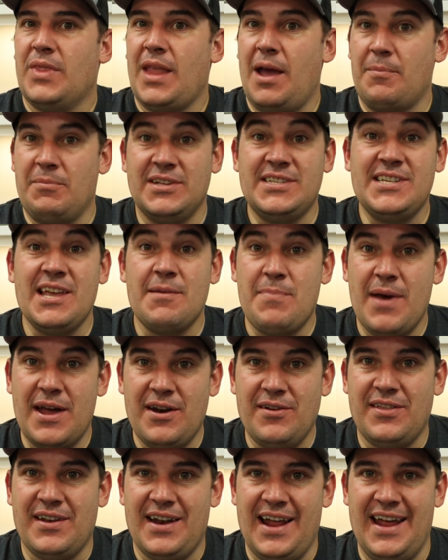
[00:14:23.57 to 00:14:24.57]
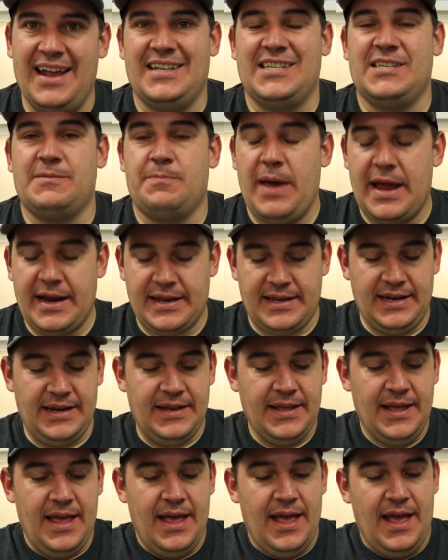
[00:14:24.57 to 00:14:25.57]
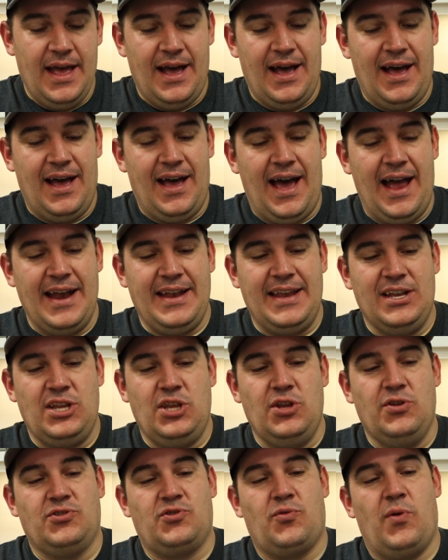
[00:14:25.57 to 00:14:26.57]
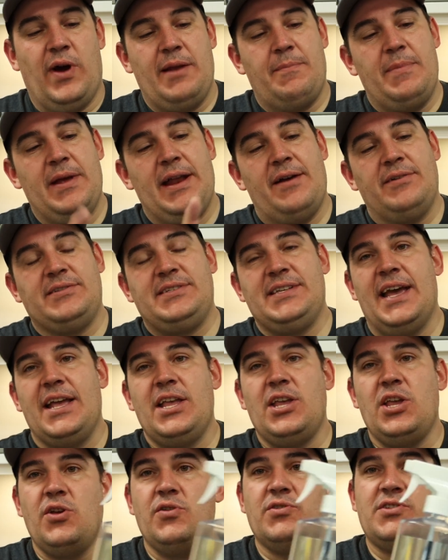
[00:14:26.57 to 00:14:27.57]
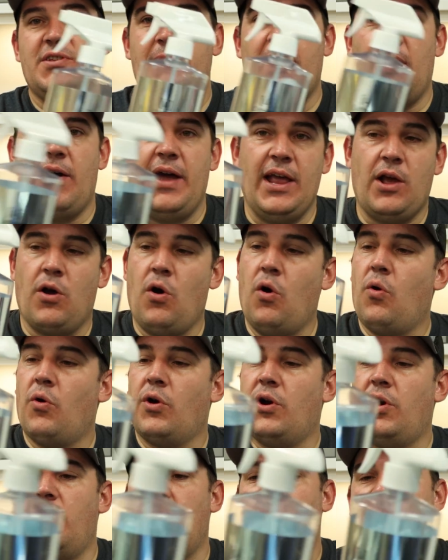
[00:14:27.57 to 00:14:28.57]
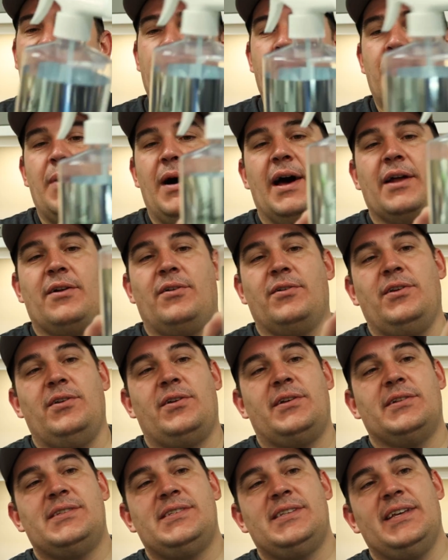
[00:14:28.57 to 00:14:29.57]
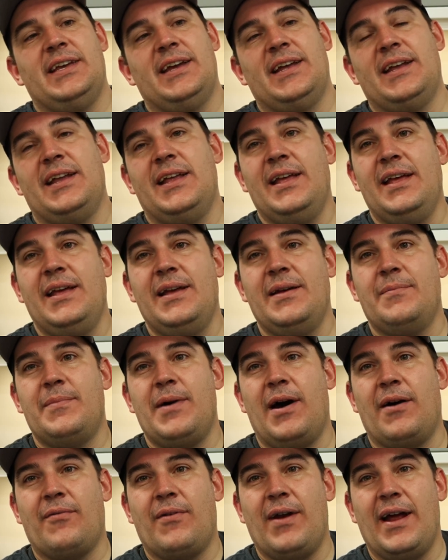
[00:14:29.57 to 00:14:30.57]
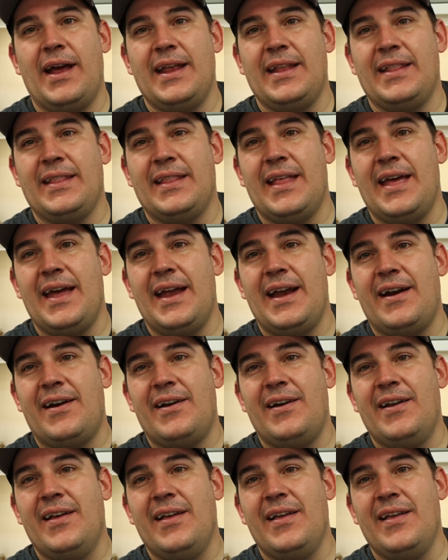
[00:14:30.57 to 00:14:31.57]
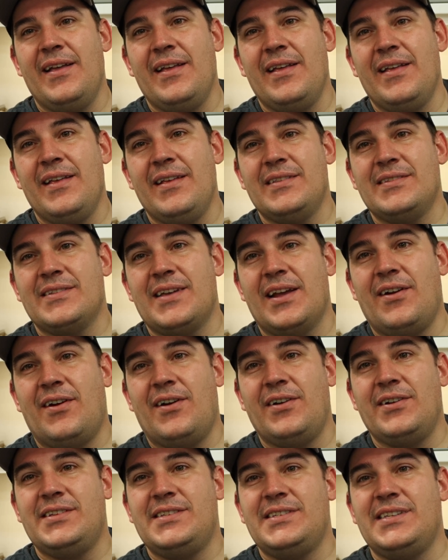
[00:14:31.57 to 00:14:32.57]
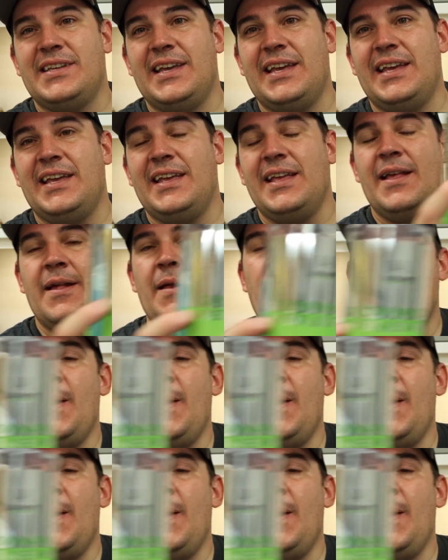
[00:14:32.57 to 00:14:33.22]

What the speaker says: I'm going to say, better than I expected. I did use quite a bit. I would say I used about 1/4 of the bottle. You can see it about right in there. It's kind of hard to see.